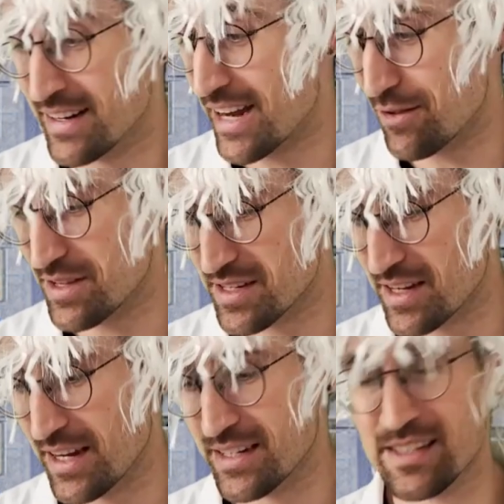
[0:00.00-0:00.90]
Now this
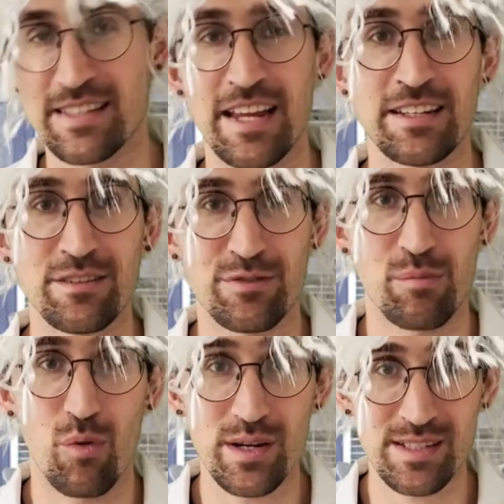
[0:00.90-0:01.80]
kit is intended for
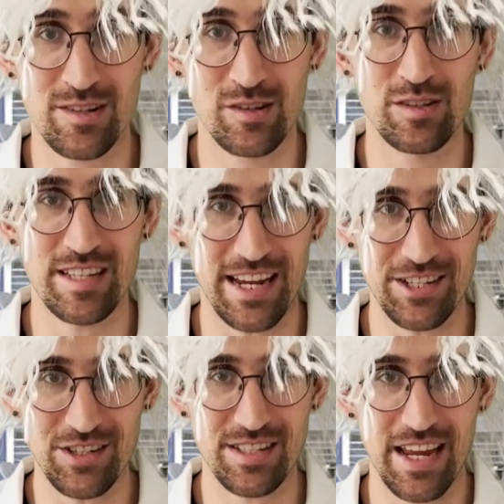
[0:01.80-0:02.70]
boys and girls
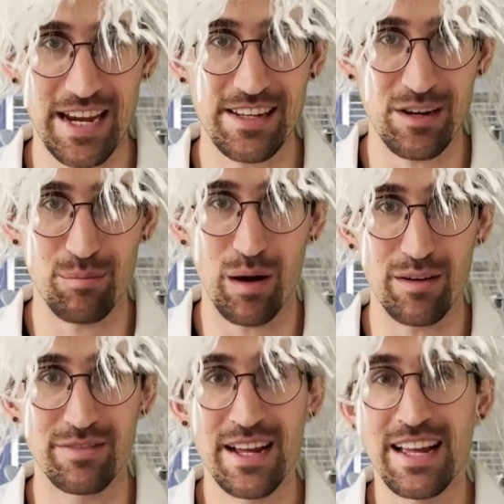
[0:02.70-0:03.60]
ages 8 and
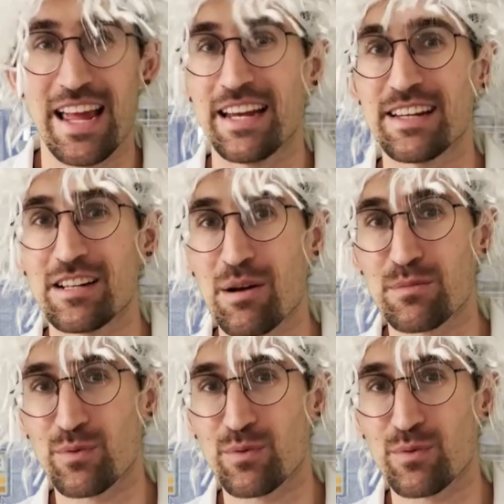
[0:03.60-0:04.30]
above and it comes with